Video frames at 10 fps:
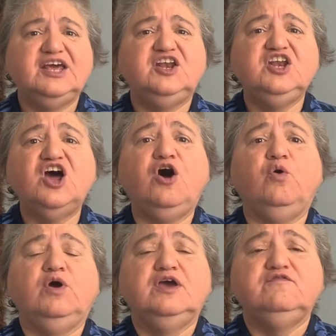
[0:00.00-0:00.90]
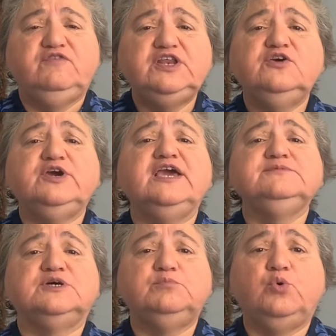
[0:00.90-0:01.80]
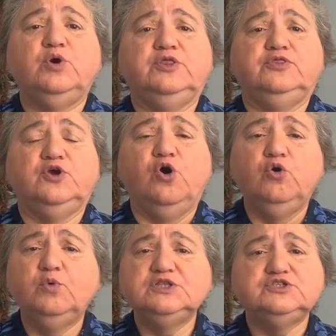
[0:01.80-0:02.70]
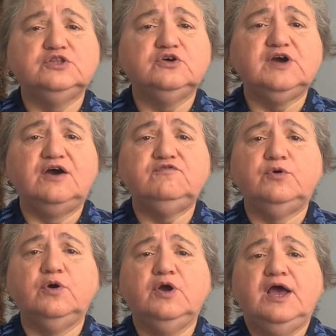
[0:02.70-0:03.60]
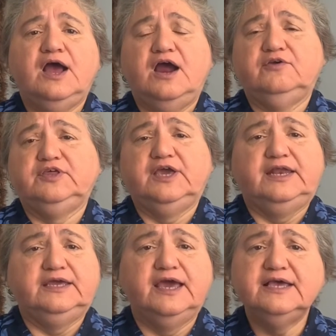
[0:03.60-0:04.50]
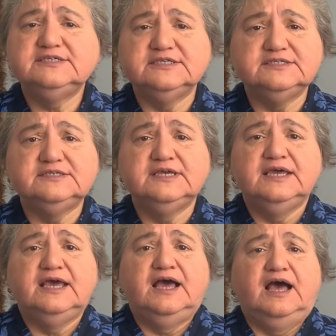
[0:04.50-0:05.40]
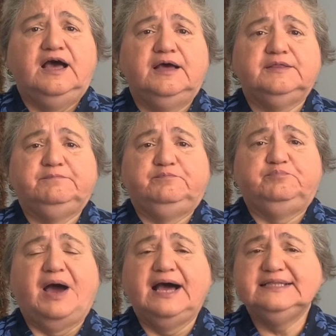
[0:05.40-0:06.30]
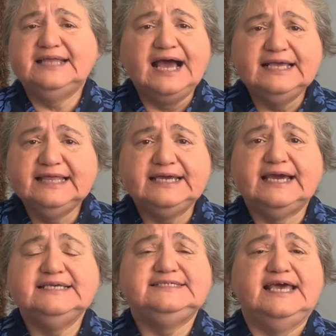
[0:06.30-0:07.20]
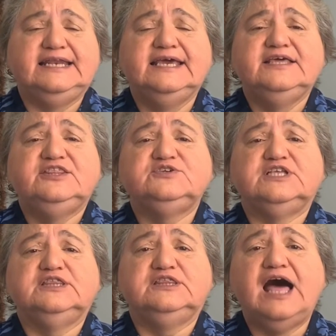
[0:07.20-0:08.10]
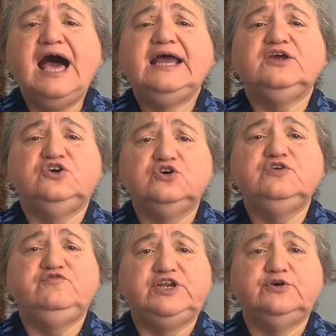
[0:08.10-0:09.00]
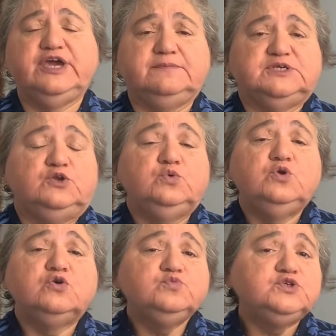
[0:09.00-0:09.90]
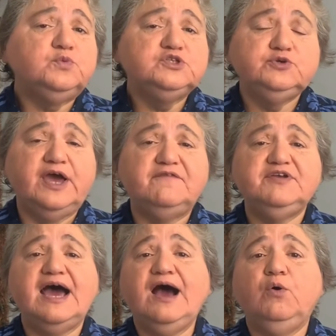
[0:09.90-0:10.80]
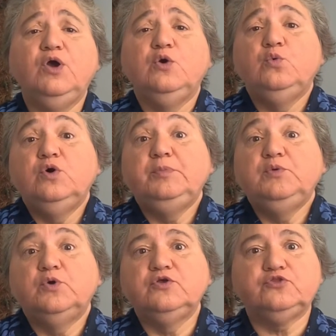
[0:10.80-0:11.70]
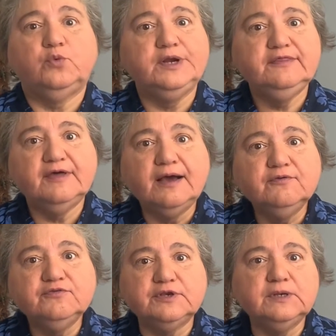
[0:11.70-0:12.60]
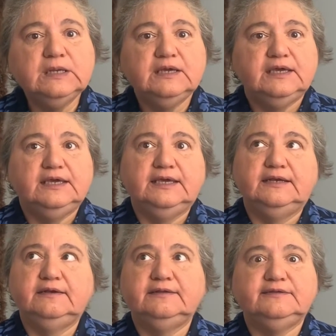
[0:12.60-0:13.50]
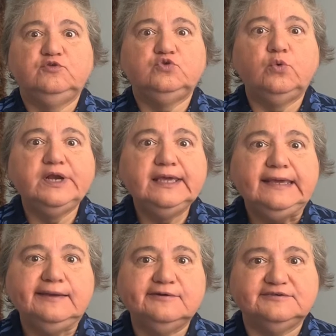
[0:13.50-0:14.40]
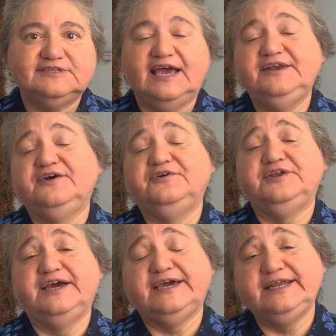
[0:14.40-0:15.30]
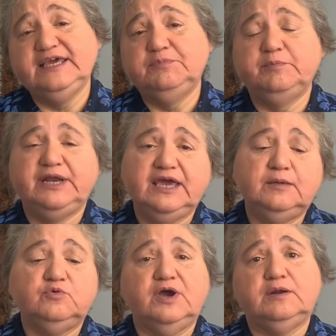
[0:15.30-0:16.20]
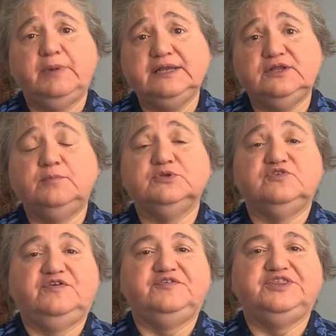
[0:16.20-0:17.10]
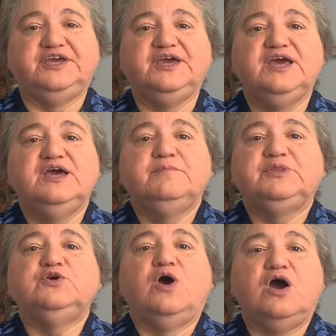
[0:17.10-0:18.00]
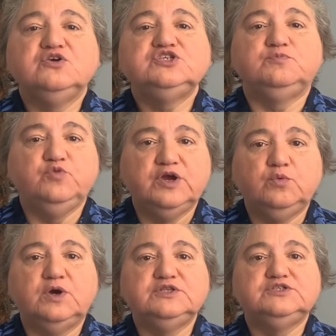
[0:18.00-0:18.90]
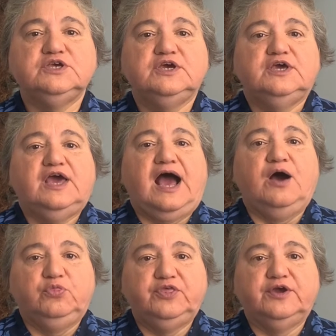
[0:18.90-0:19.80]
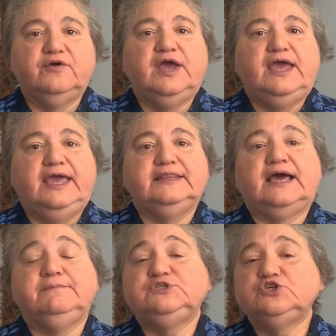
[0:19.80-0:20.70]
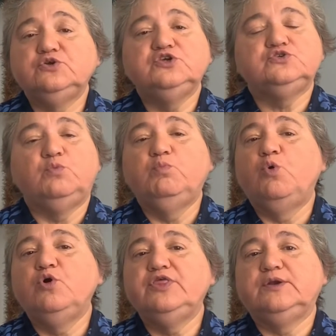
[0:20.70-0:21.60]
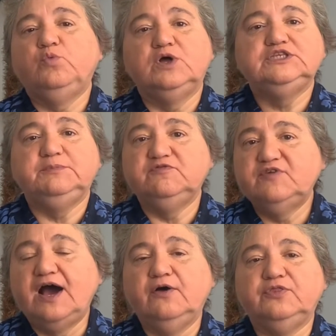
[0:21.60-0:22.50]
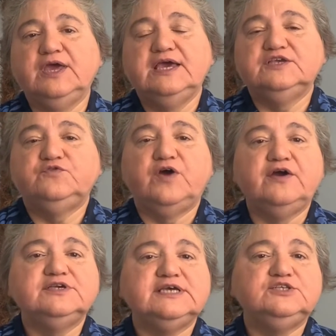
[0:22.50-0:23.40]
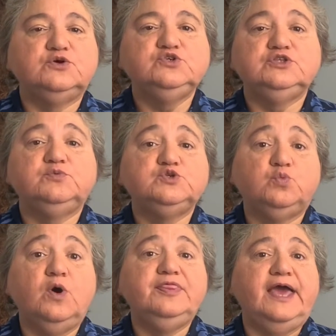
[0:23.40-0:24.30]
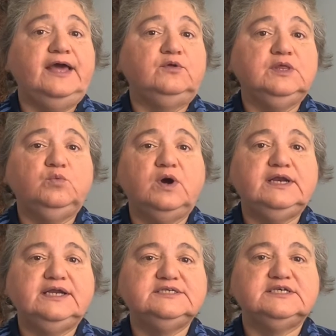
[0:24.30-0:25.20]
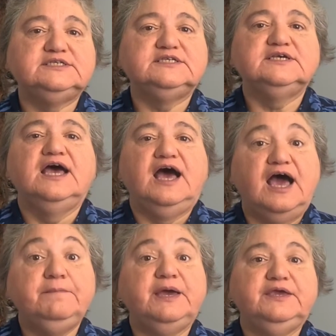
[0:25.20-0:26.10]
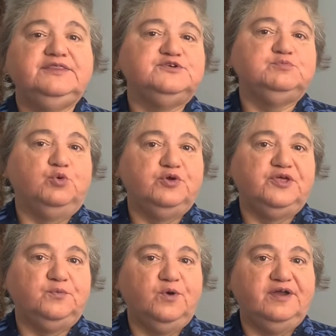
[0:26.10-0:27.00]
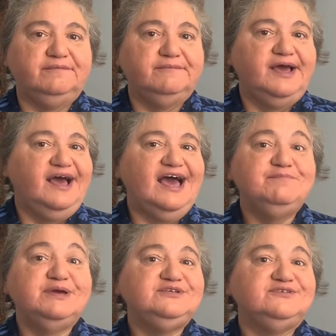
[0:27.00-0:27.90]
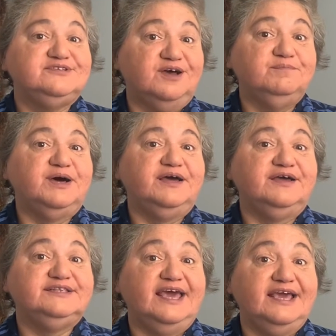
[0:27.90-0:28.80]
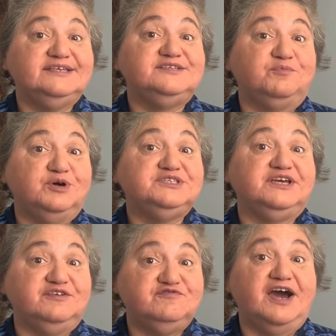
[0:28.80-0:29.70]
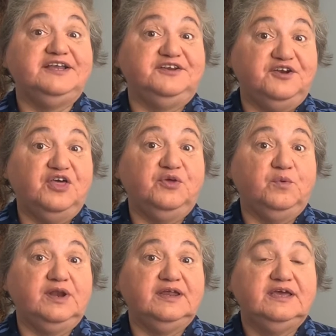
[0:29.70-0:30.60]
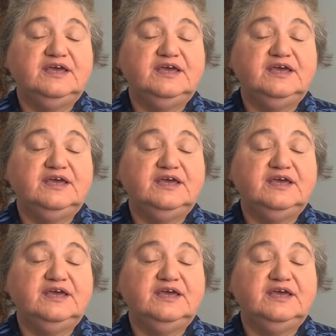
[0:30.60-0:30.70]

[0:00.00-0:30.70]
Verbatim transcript: No, video games are important. The old ones to look out for are the NESs, uh, Bandai, like I said. There's a lot of good video games, and who knows which ones you have now will be worth 20000 in 20 years. I know you're not going to keep them and hang them around and buy doubles and everything, but there are some rare ones out there, and I'm sure there's more than one to be found. As far as I told you, there was one that had only one in existence. I bet you there's more than one. I bet you someday someone's going to find another one.